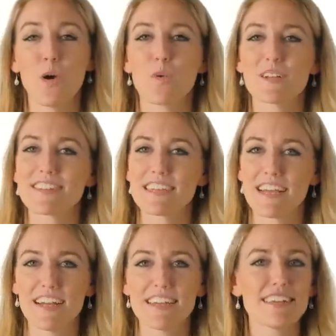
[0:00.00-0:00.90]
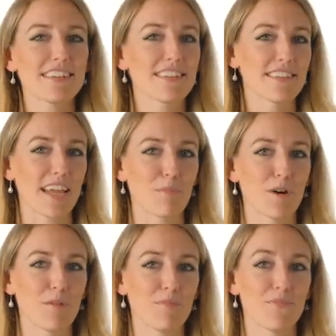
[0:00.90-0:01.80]
Once the gun is
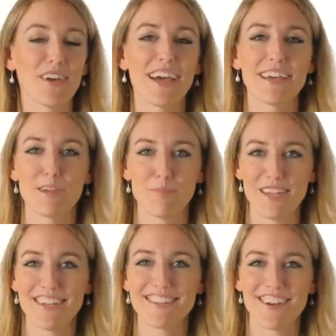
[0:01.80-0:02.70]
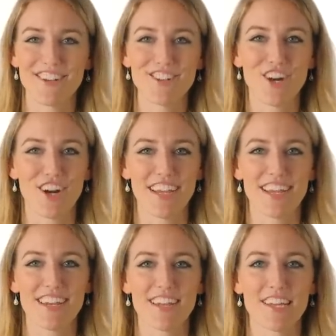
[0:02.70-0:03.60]
stable and the bead is on a
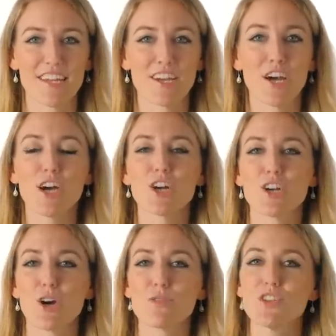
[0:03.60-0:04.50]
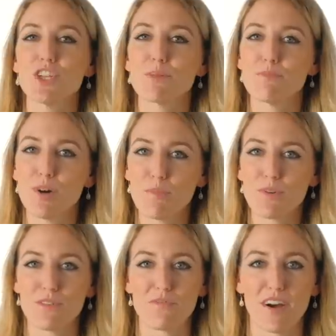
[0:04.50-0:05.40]
target, go to your
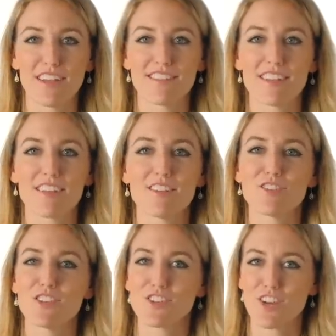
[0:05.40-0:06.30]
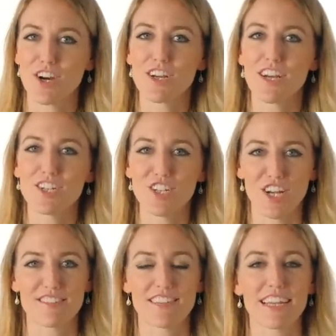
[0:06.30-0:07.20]
mobile device to start
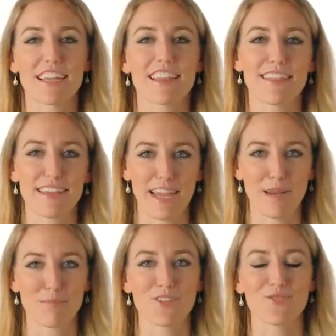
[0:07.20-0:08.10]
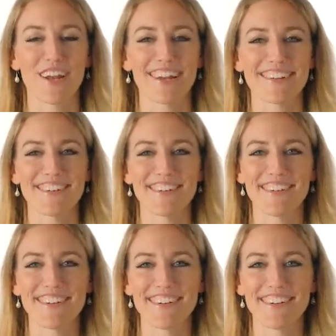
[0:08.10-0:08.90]
adjusting the camera's reticle.